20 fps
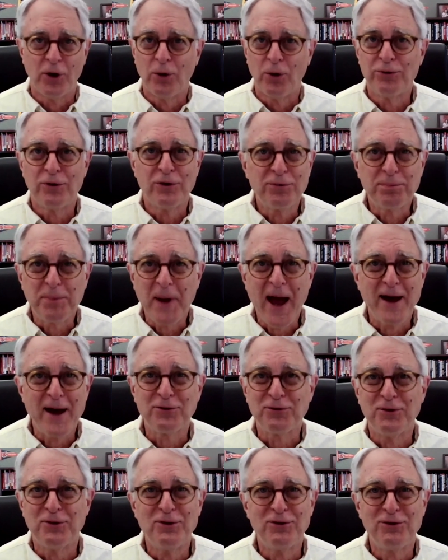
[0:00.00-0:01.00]
Children's
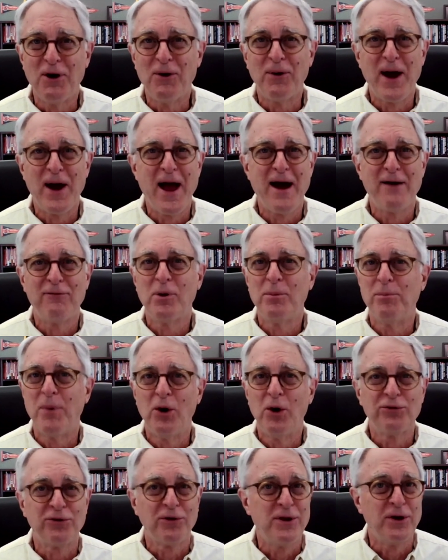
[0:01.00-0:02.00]
pastors don't have one.
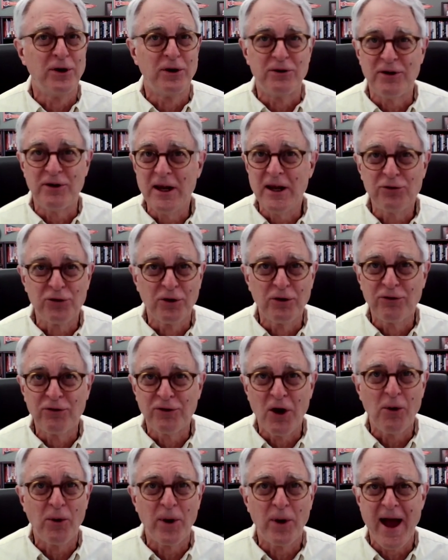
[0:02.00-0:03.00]
Most of their teachers
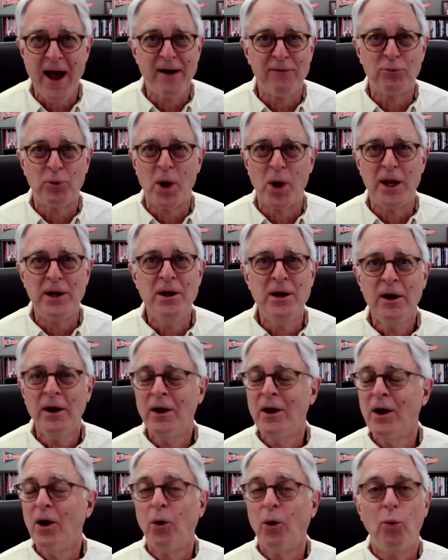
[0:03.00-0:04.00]
don't have one.
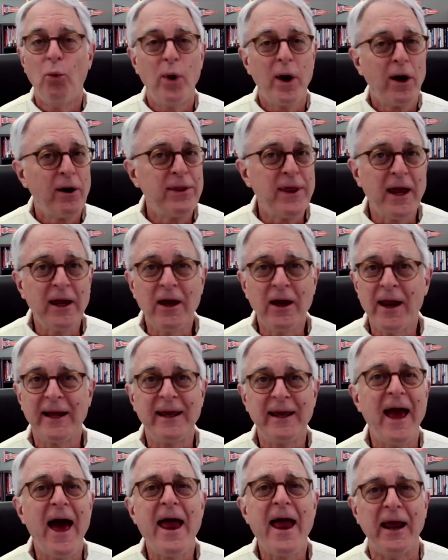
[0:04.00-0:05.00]
Where are they going
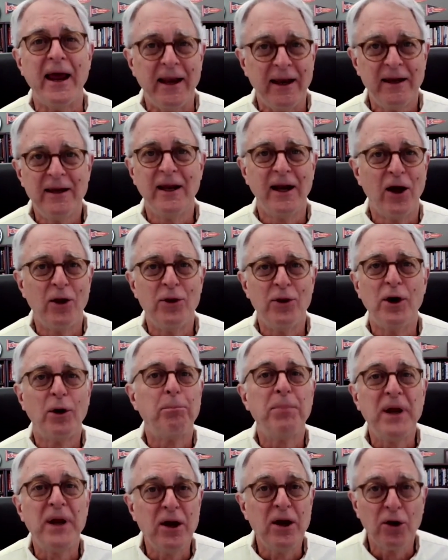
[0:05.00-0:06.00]
to get it?
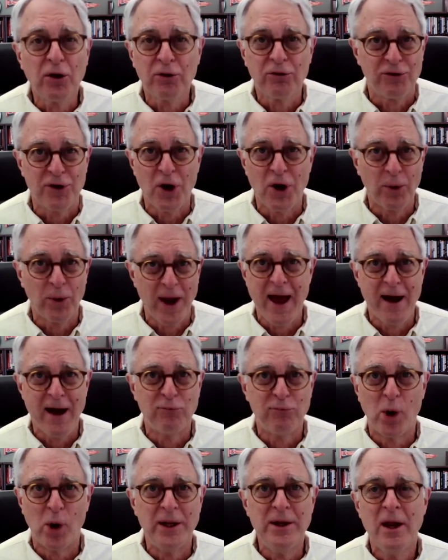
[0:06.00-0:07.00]
Their peers don't
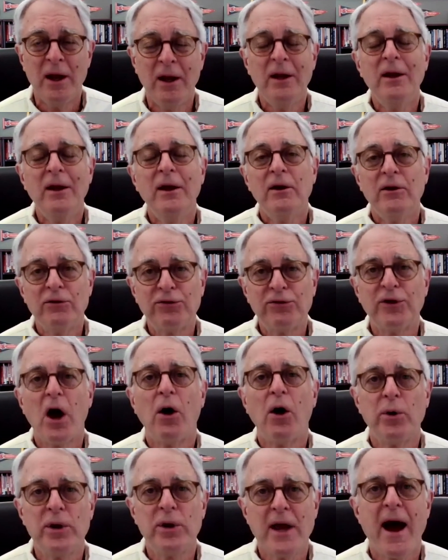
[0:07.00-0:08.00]
have one.
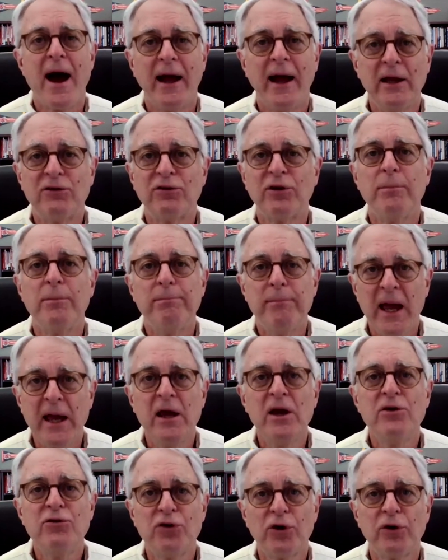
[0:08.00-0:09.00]
So, yeah, it's a
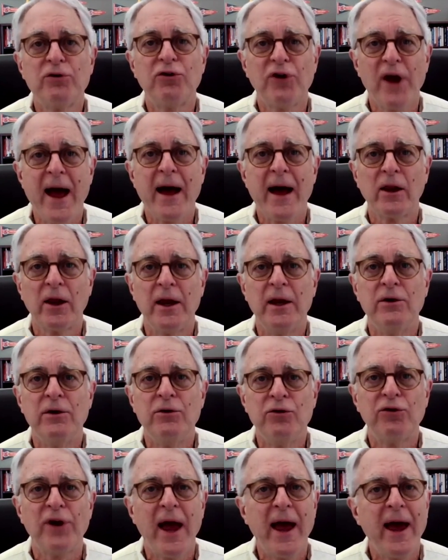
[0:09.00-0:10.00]
major
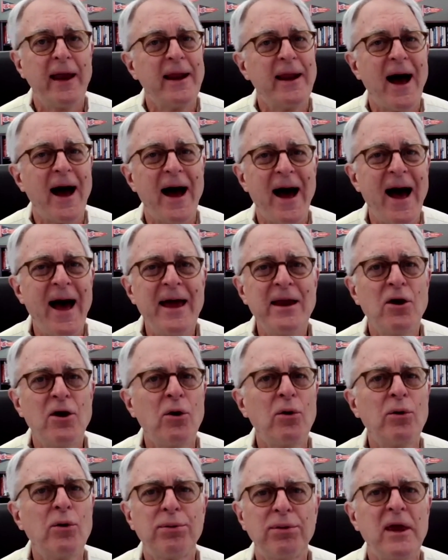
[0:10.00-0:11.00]
challenge. And I
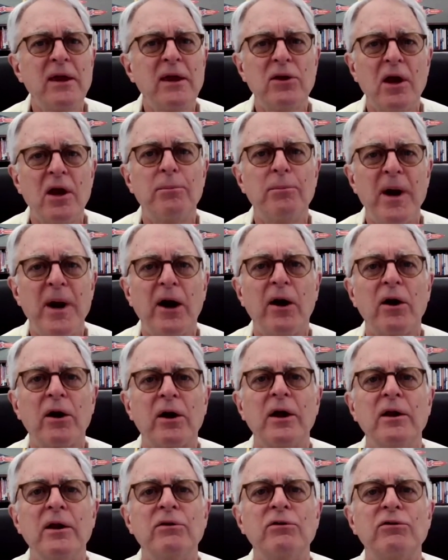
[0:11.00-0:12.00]
don't think that
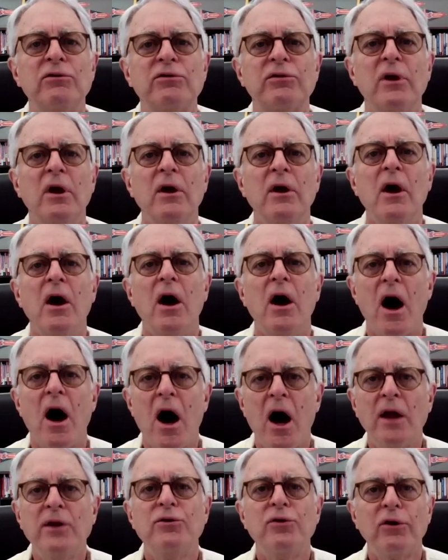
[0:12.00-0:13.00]
Americans
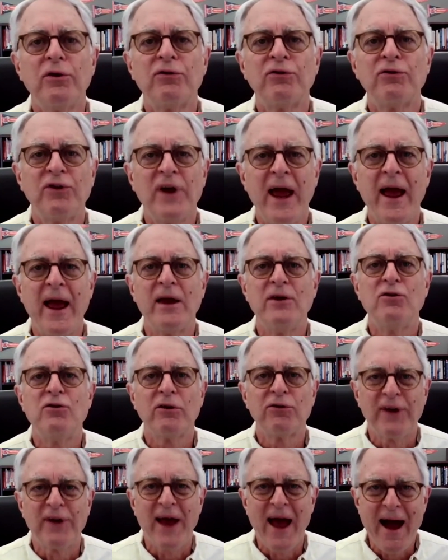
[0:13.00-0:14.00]
understand
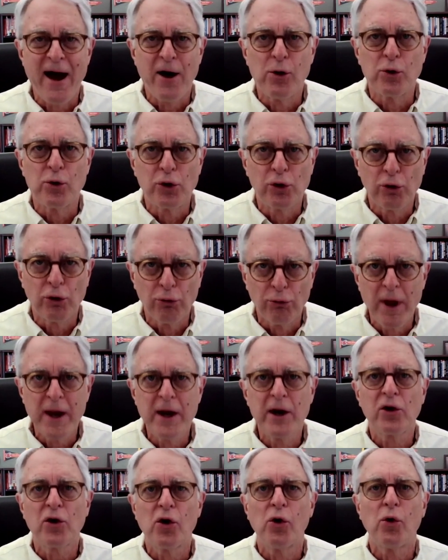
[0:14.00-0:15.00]
just how
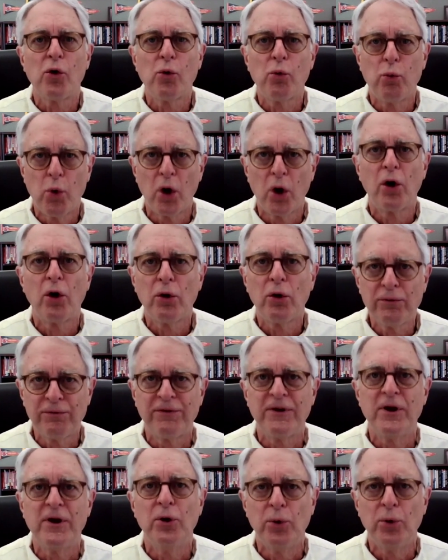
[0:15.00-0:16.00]
critical
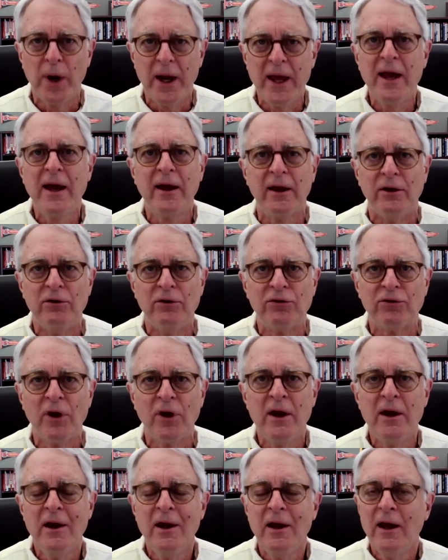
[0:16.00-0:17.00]
worldview is.
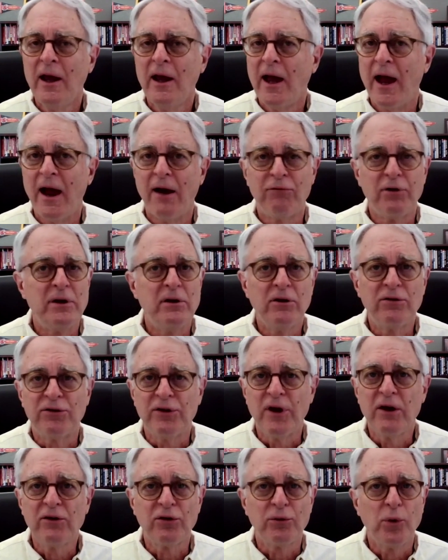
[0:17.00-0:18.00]
Every
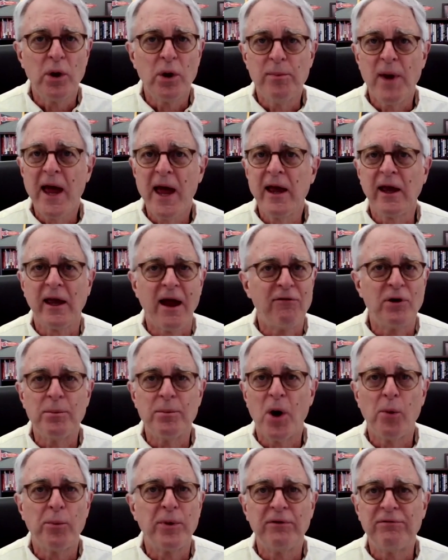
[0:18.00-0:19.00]
decision we make,
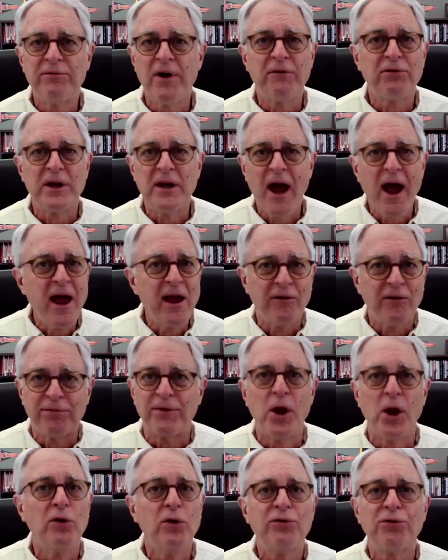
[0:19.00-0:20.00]
every moment of every day
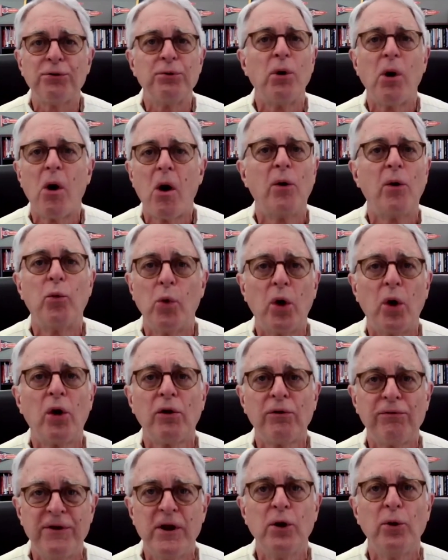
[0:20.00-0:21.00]
flows through our
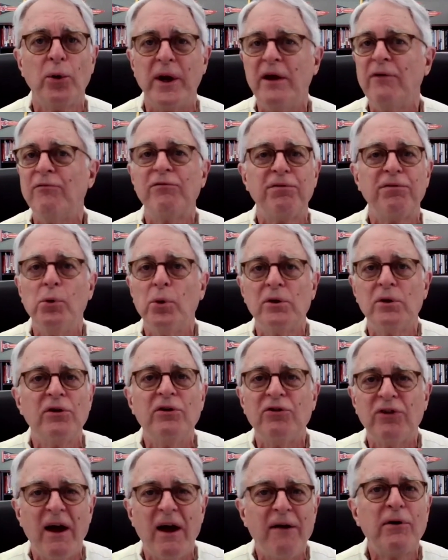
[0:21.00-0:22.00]
worldview,
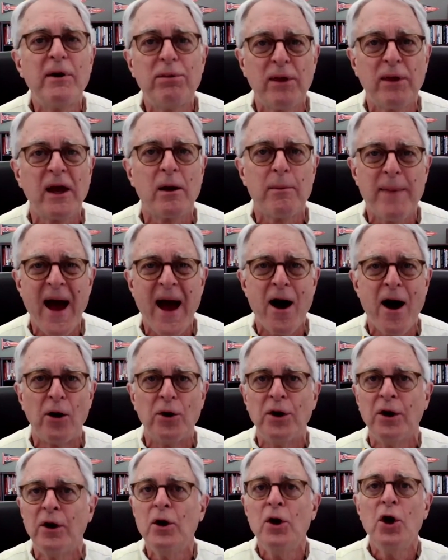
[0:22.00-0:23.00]
influences everything
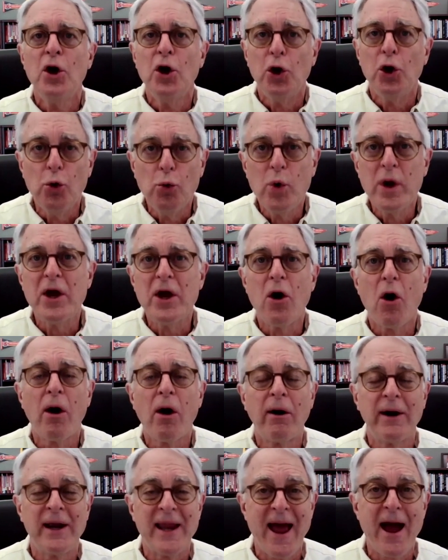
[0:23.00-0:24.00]
about who we
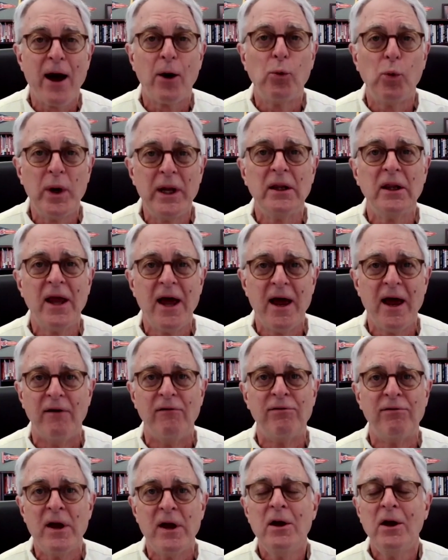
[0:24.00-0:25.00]
are and how we
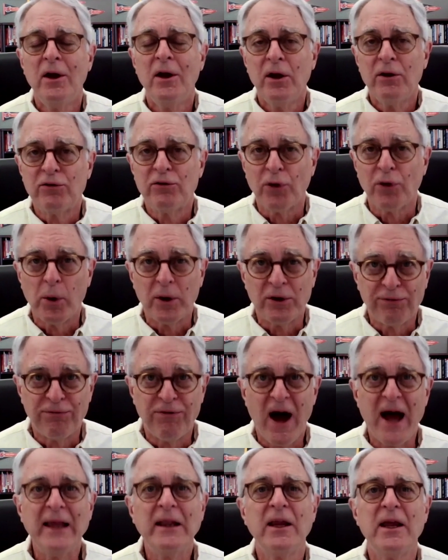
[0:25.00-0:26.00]
live. So it's
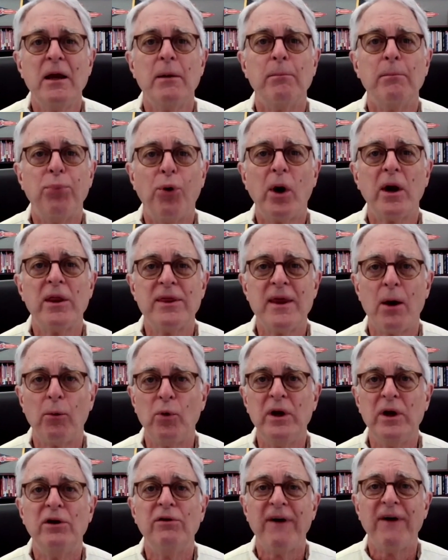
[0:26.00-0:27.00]
vitally important
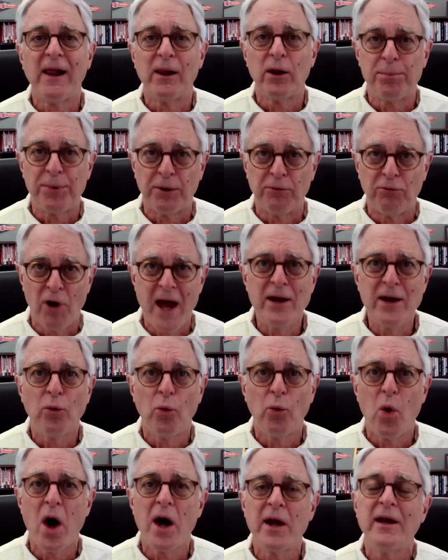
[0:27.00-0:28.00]
that we develop the right
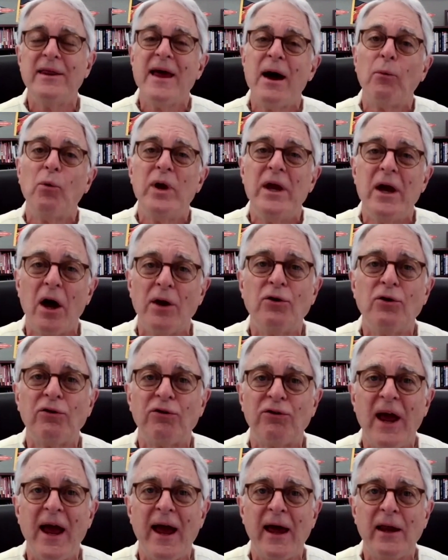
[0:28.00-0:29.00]
one and that we
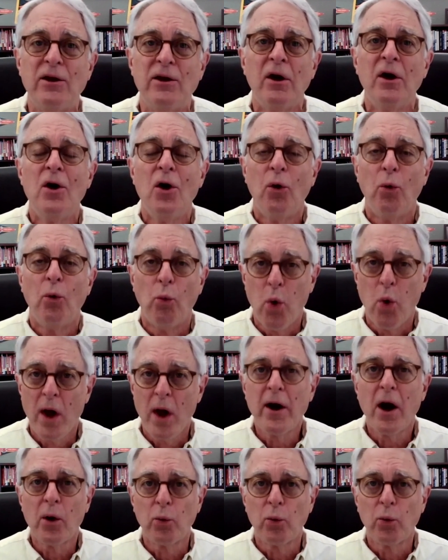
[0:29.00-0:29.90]
understand what